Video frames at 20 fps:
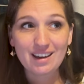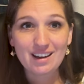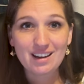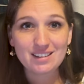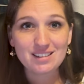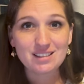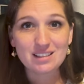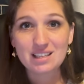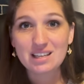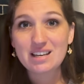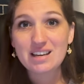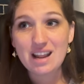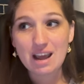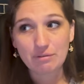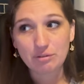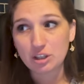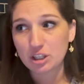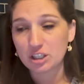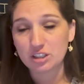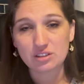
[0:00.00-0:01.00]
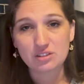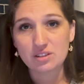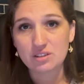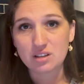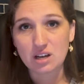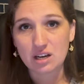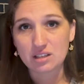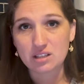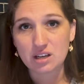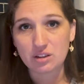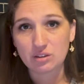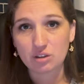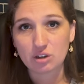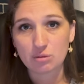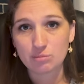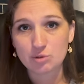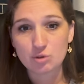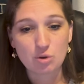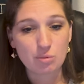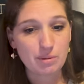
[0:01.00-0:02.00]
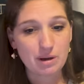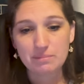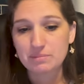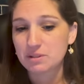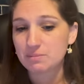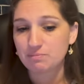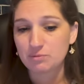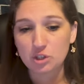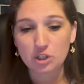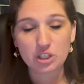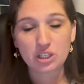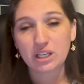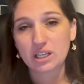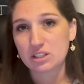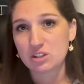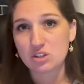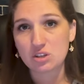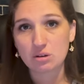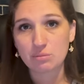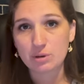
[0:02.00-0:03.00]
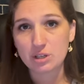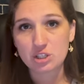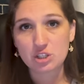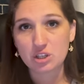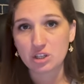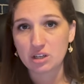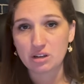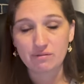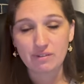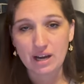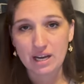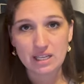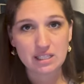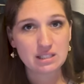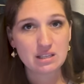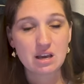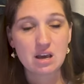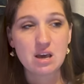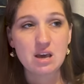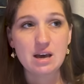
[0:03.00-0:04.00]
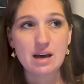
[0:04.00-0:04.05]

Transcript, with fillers: And it never hurts to talk to other homeschool moms. You're going to get so much good advice.